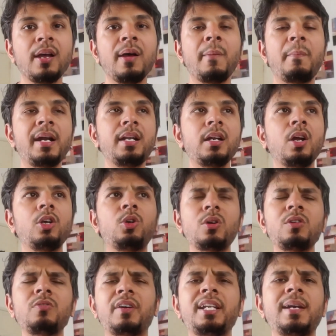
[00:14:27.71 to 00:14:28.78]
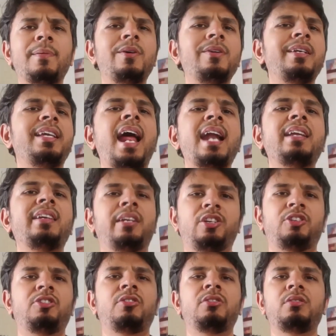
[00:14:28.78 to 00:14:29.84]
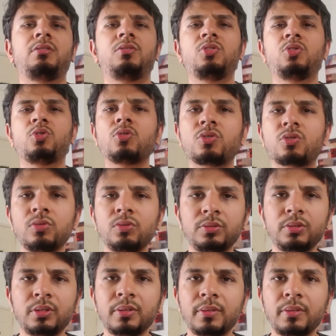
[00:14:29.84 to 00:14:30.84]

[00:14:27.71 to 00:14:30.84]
But don't worry about eradication so soon.